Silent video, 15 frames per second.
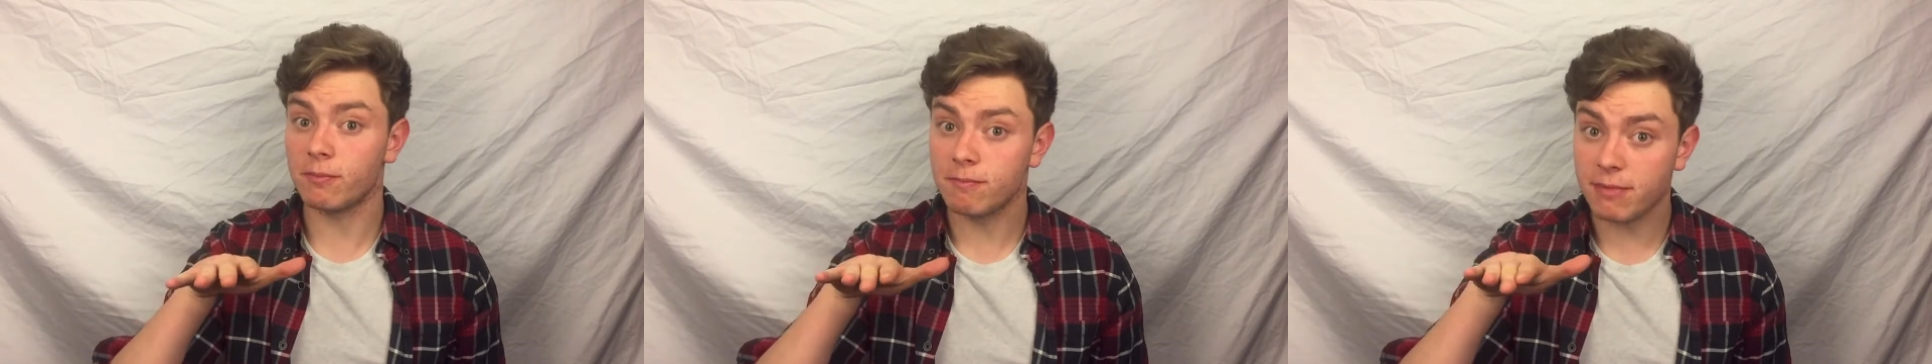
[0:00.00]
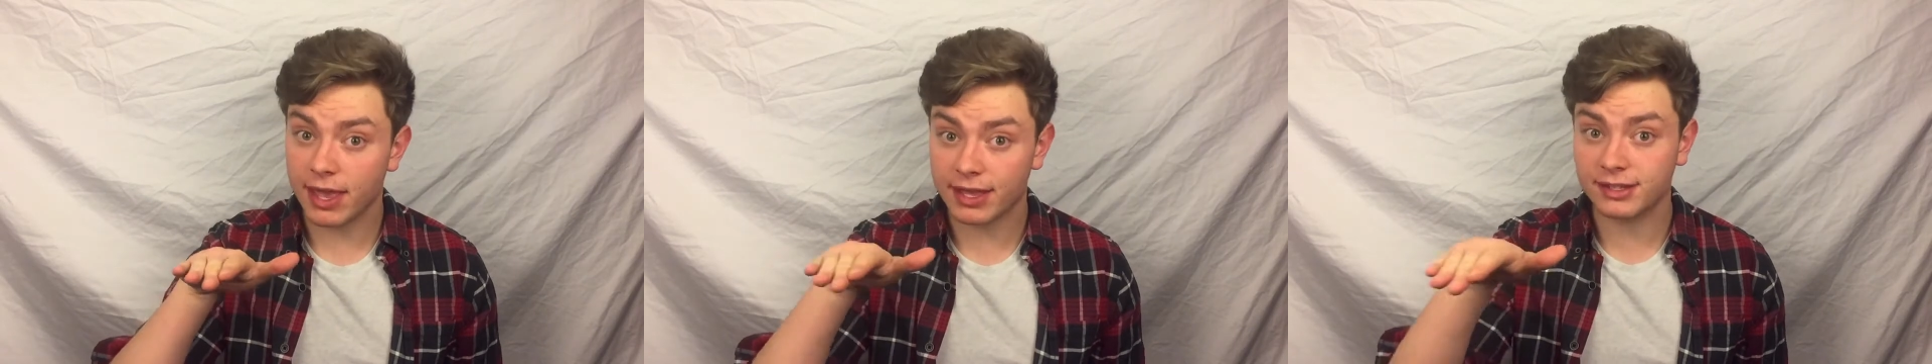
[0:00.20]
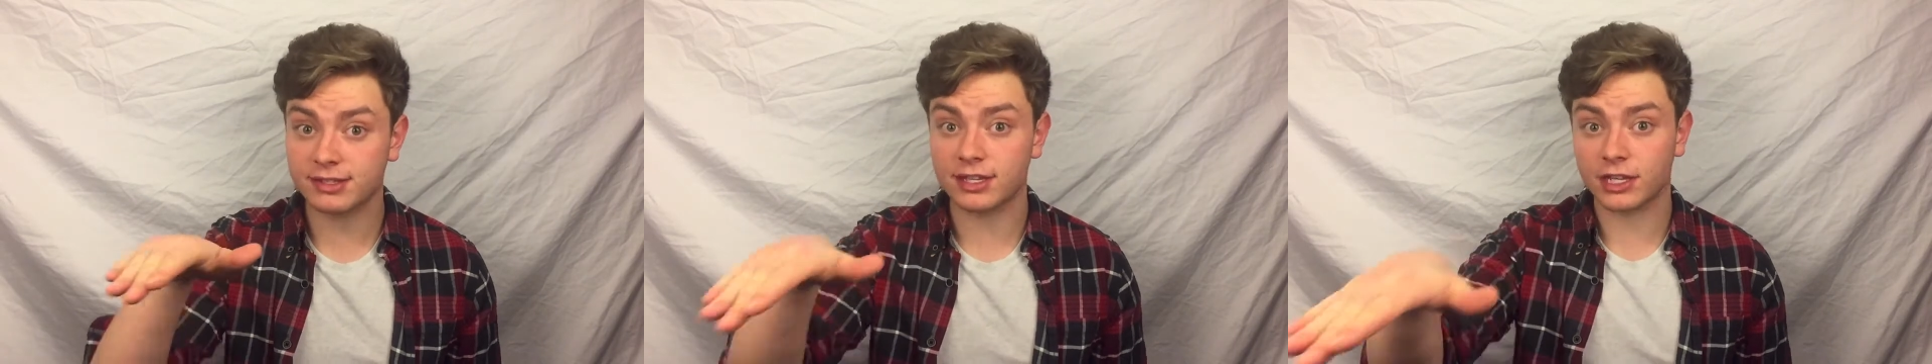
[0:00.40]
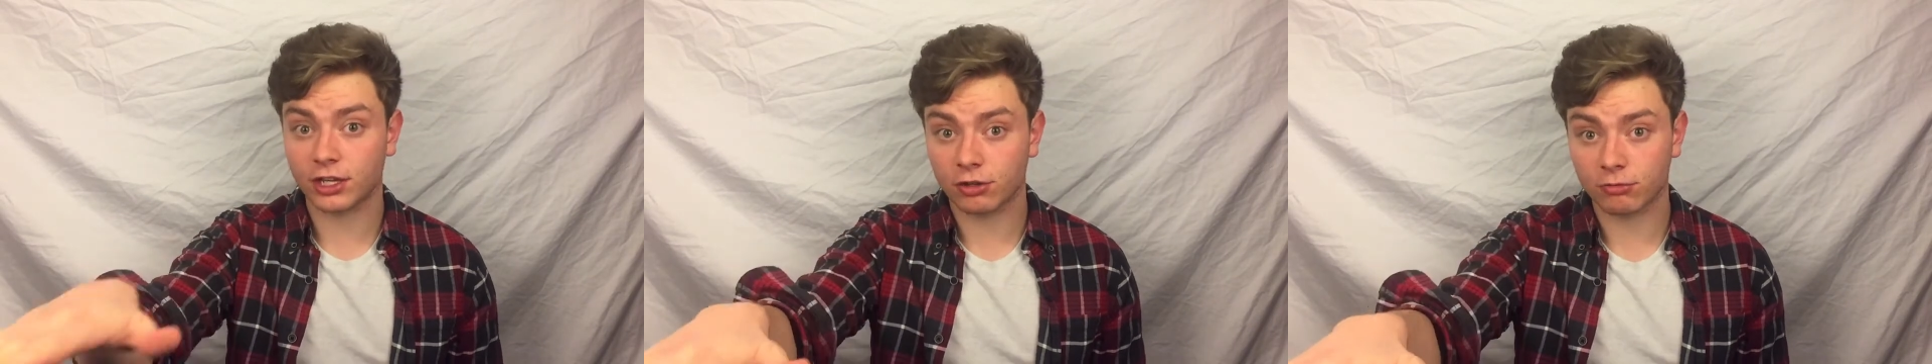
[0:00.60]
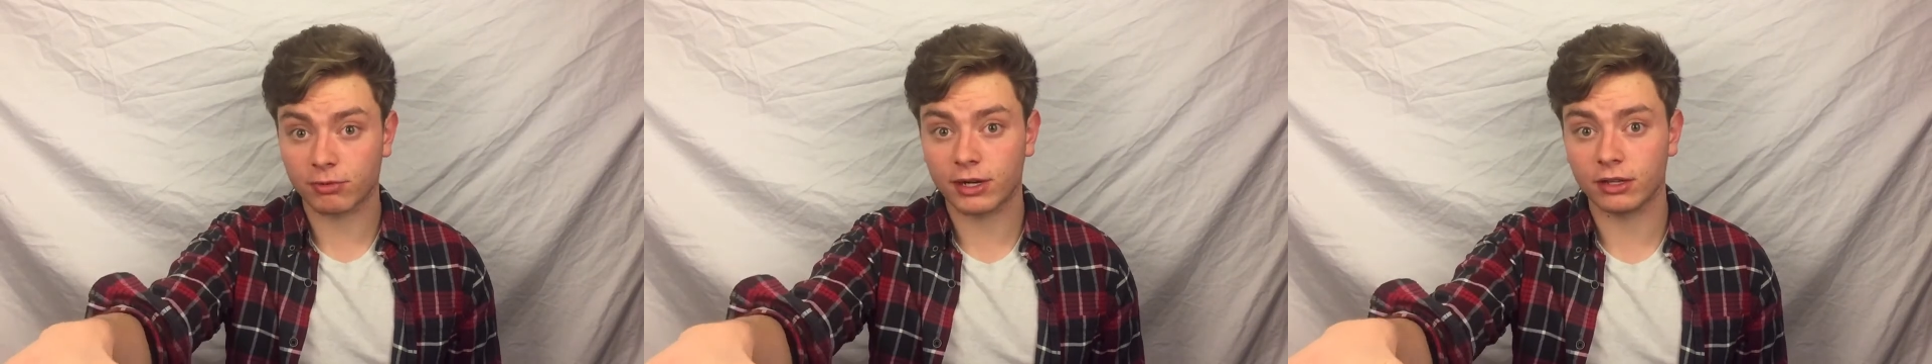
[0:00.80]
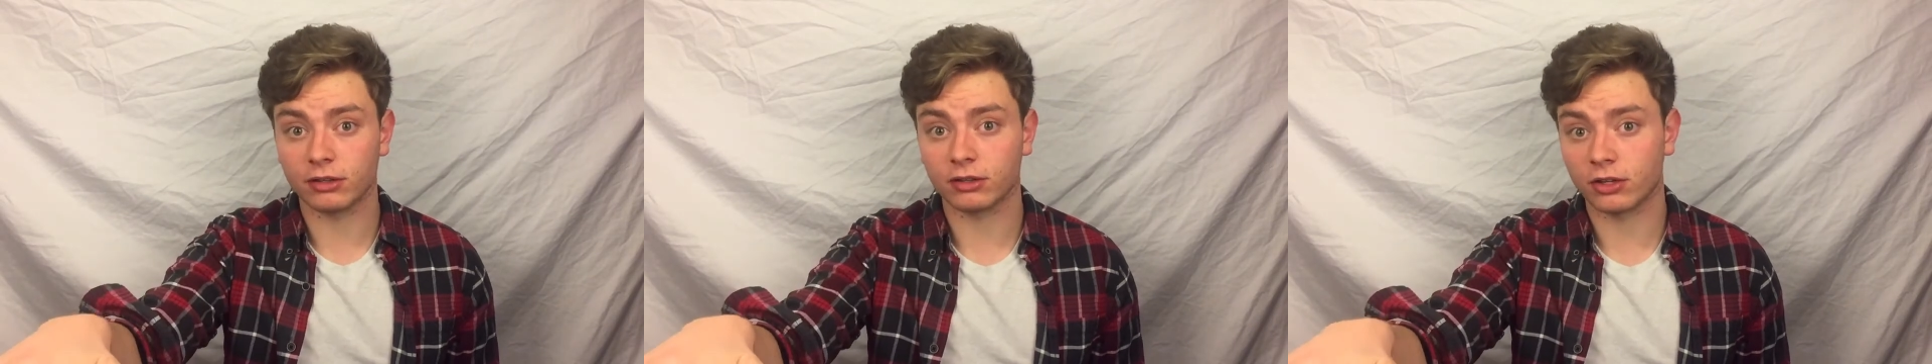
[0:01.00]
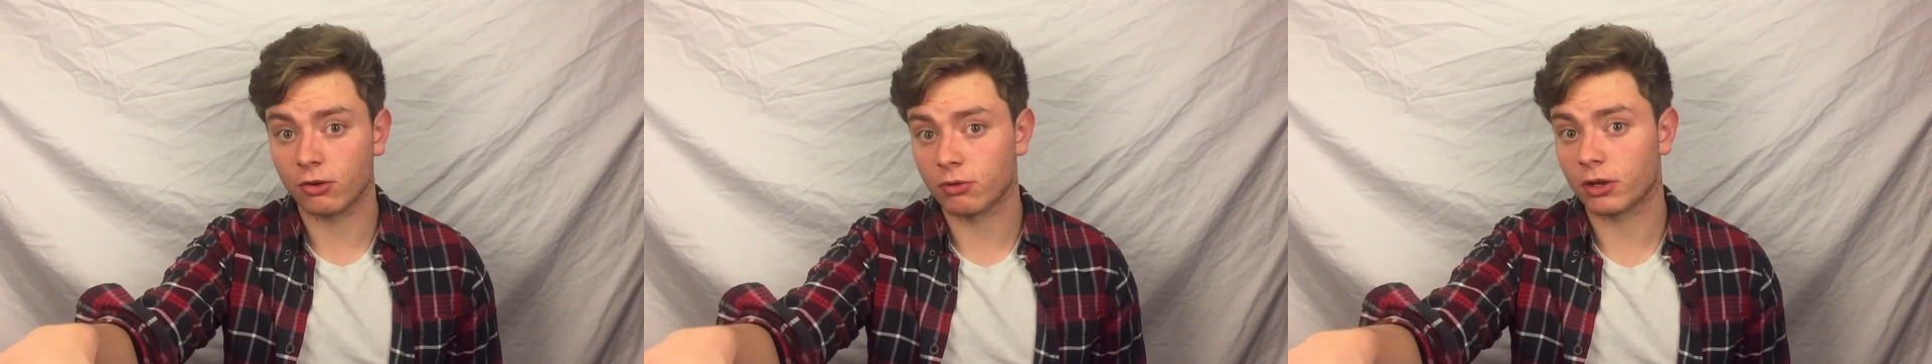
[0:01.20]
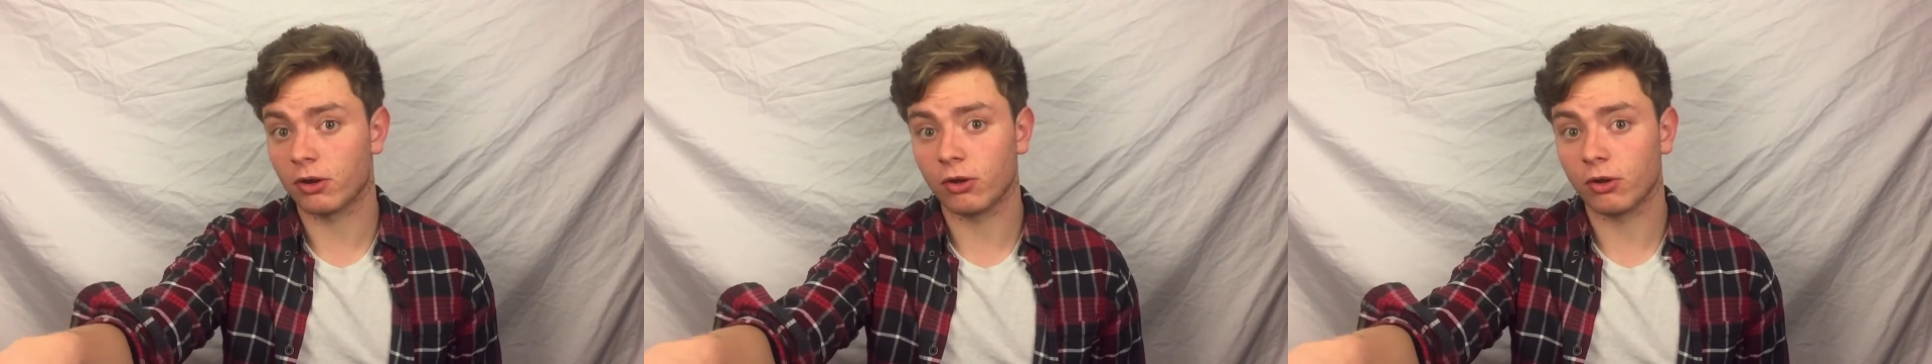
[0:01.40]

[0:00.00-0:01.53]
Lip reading: amazing grille going